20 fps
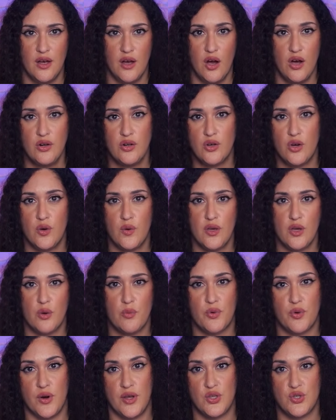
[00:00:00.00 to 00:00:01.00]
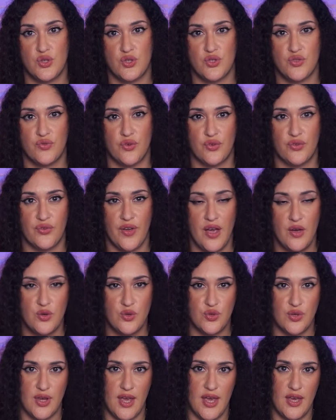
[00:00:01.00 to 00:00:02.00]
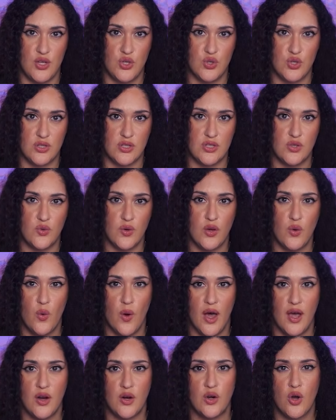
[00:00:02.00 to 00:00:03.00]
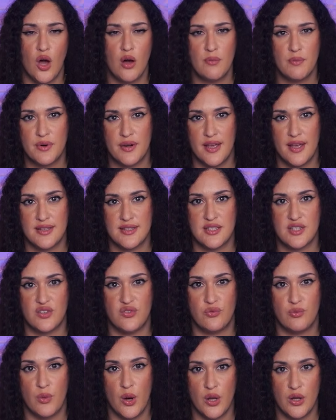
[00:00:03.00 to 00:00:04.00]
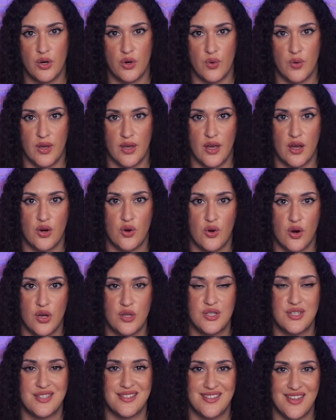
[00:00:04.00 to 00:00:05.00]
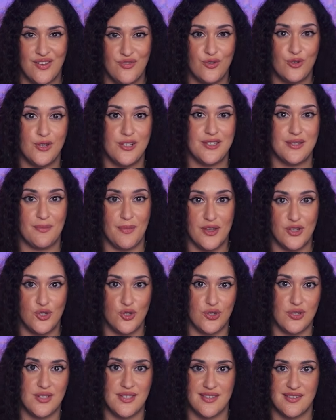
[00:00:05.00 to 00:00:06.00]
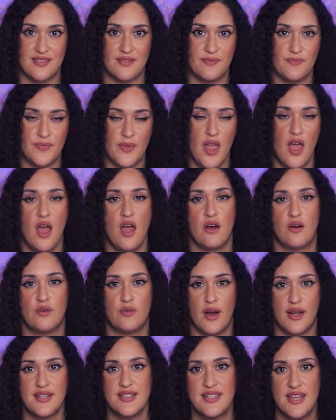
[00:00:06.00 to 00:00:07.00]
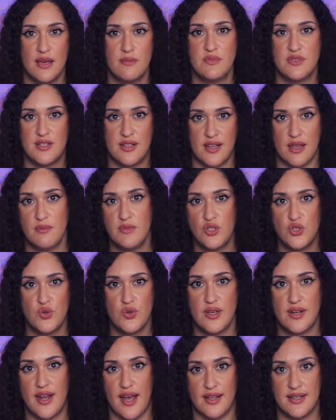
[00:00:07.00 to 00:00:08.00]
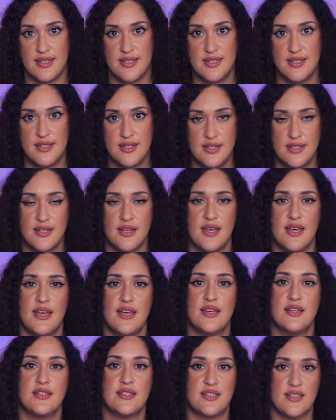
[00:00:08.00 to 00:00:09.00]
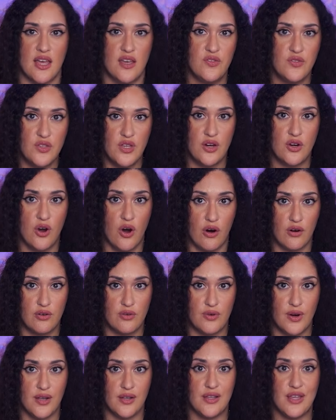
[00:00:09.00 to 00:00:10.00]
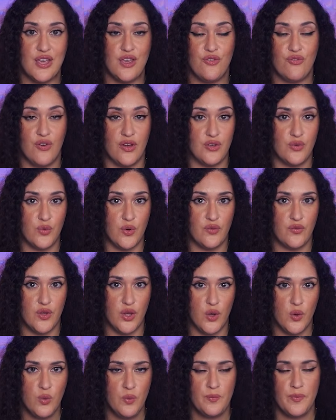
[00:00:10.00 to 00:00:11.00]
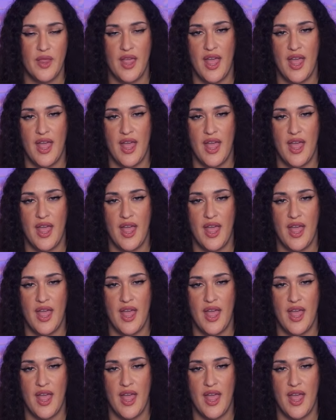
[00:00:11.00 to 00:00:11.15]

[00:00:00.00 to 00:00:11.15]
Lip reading: Ongoing operations for Foundry agents require comprehensive monitoring across several dimensions: runtime telemetry analysis, safety and guardrail event review,